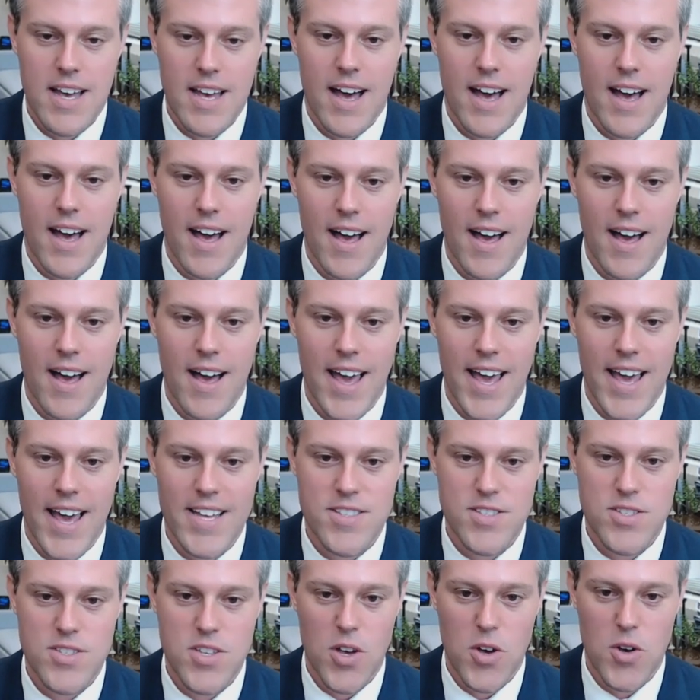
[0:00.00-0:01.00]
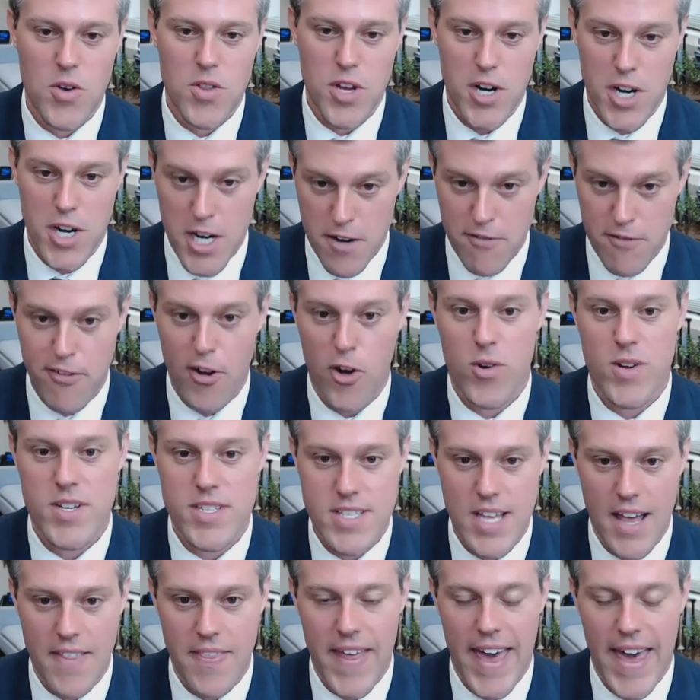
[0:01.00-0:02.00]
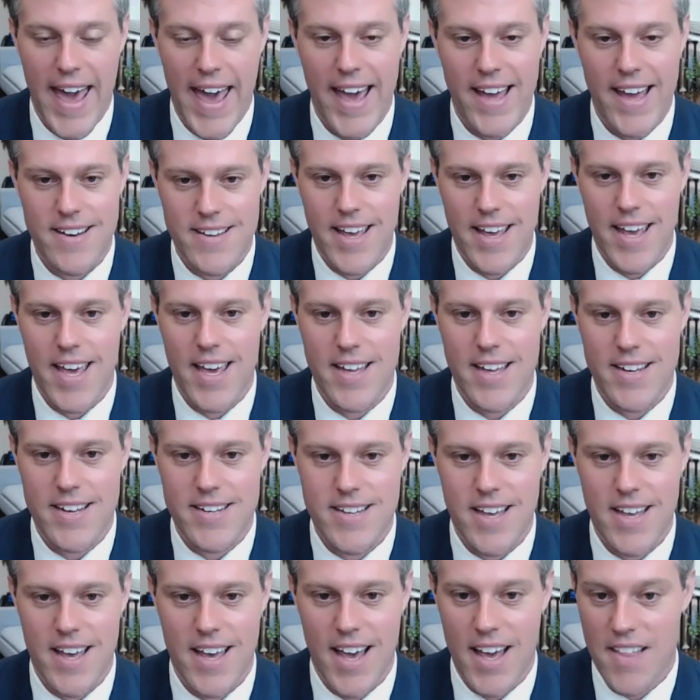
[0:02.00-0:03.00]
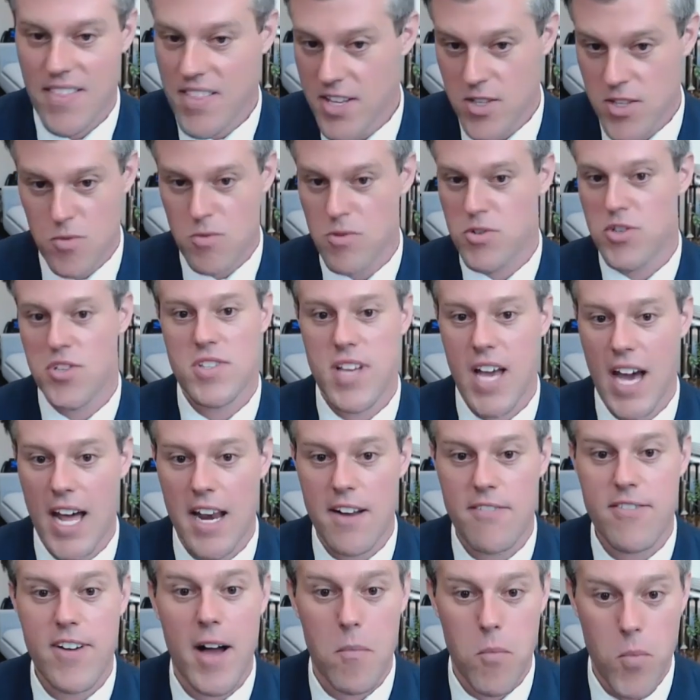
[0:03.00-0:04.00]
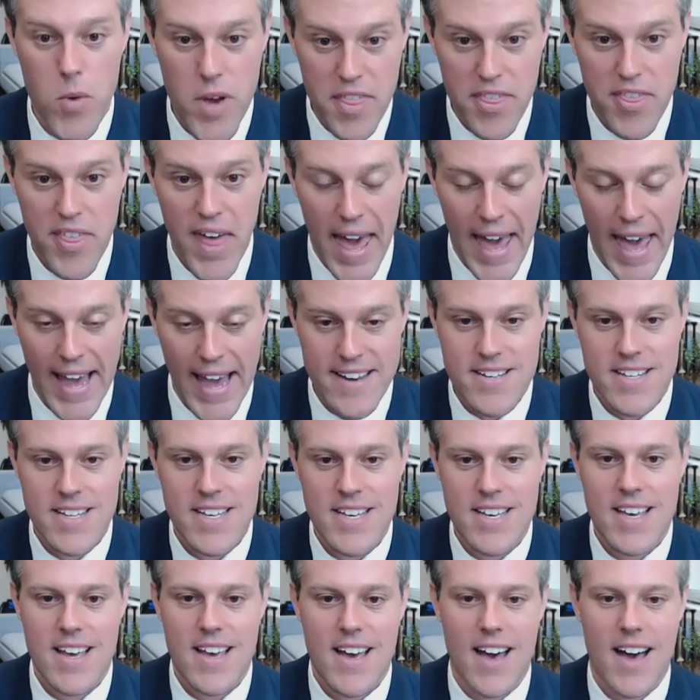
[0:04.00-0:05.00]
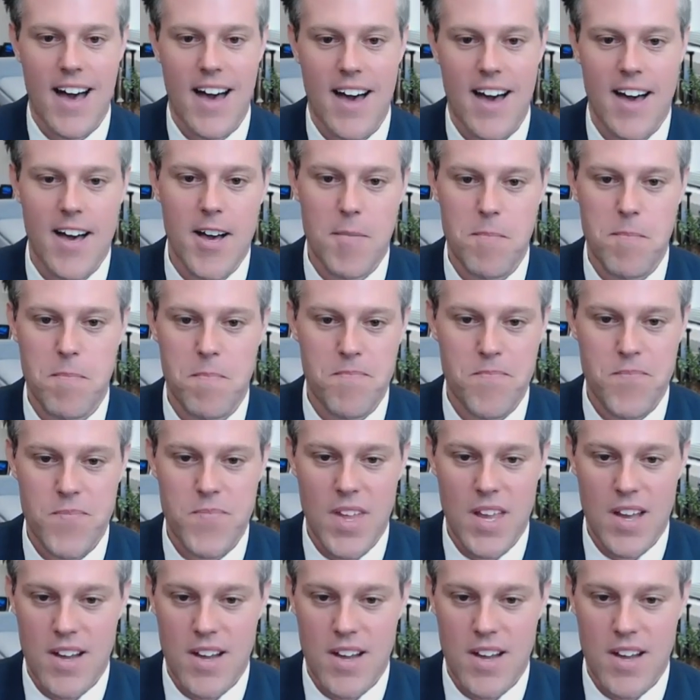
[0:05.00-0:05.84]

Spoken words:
And so they're going to focus on that. And this will just kind of come with that. I